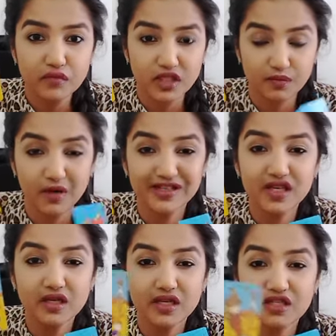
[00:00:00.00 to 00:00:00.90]
this
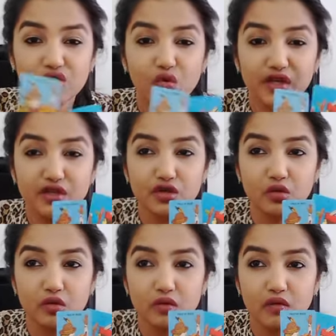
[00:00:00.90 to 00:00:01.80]
person is going
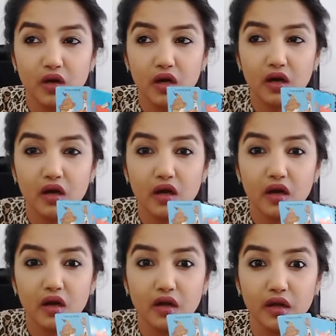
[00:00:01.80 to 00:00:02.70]
to,
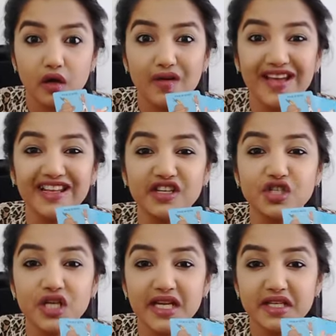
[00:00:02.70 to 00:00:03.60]
you know,
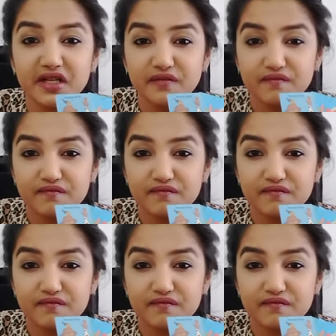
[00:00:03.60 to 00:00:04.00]
initiate.